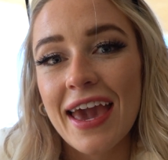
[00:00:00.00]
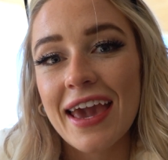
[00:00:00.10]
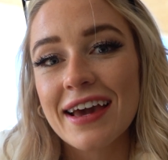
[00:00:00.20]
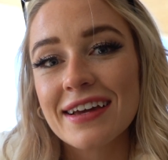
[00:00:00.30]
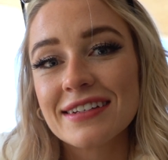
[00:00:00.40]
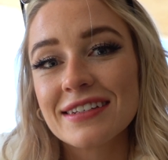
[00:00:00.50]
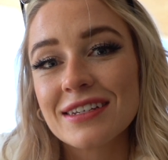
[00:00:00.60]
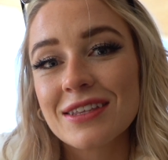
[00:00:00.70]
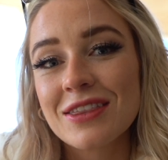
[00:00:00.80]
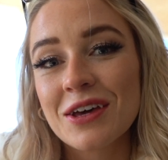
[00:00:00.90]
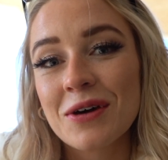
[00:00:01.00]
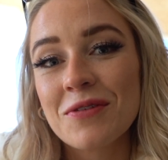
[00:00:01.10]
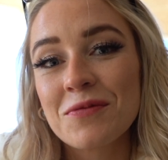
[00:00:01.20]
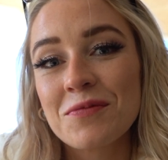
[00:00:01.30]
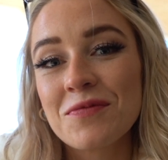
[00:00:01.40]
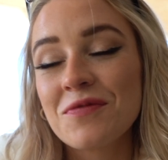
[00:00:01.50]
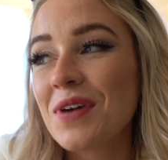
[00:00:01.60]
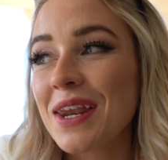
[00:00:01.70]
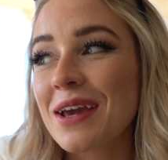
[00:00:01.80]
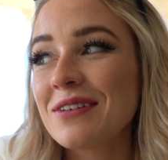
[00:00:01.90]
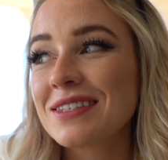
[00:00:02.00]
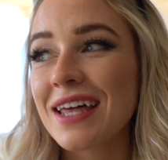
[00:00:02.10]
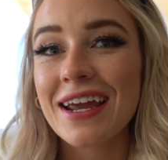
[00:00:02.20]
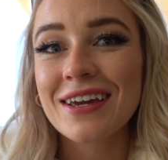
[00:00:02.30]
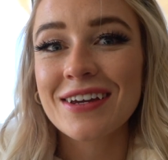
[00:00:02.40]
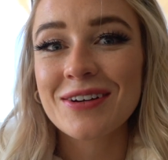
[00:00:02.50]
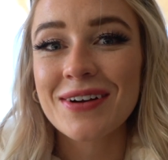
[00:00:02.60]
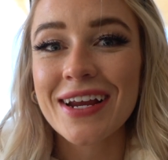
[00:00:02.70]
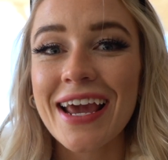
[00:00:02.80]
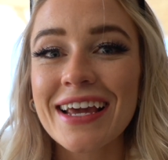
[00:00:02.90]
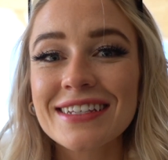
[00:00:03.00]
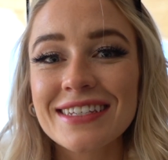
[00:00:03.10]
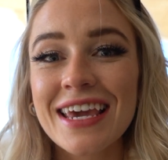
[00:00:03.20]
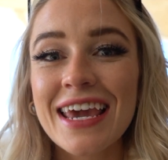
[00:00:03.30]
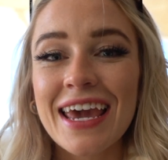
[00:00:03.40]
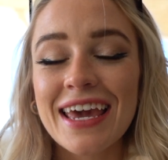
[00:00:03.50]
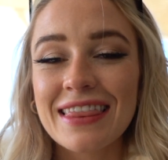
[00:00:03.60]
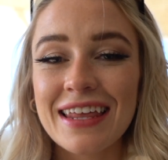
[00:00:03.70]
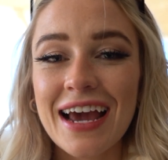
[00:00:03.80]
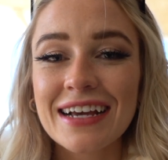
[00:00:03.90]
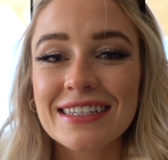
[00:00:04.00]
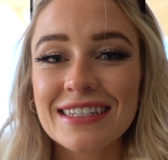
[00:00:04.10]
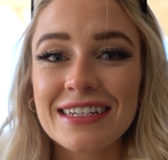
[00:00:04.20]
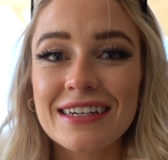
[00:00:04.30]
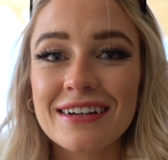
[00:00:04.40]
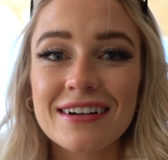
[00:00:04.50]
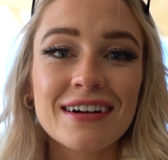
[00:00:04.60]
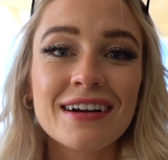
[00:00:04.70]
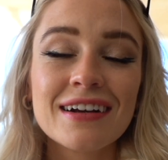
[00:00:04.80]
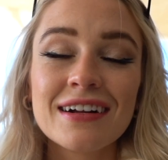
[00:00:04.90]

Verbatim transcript: and the videos that I can create in the next year